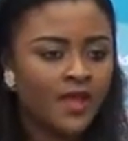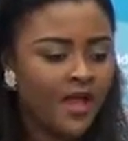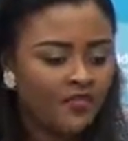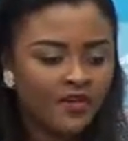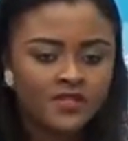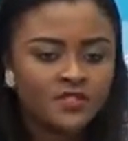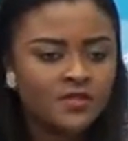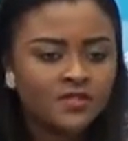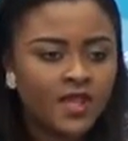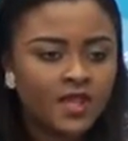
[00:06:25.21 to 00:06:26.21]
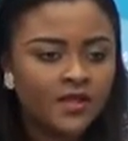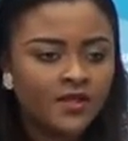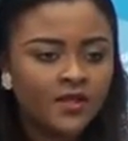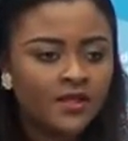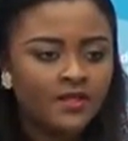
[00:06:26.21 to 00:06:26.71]
Africa is not
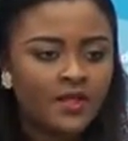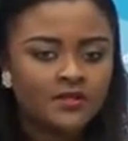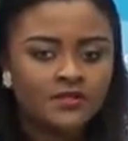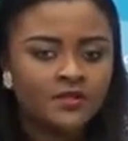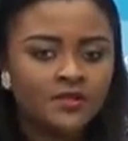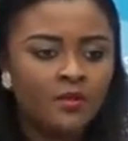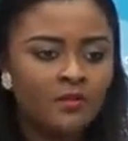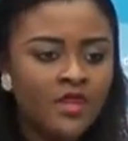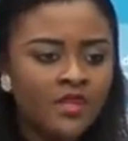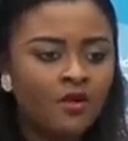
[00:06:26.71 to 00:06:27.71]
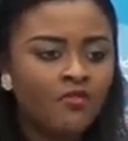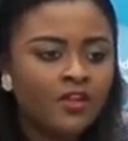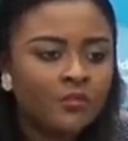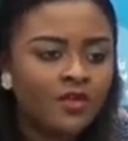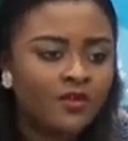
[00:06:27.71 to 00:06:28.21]
saying that the meaning
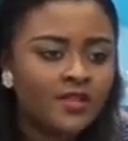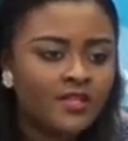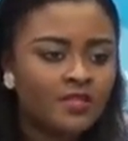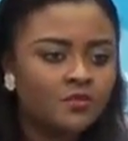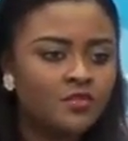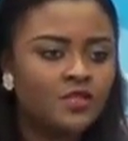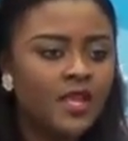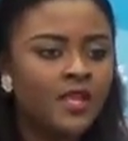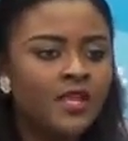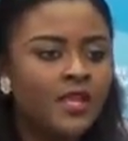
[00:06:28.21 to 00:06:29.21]
of imperialism today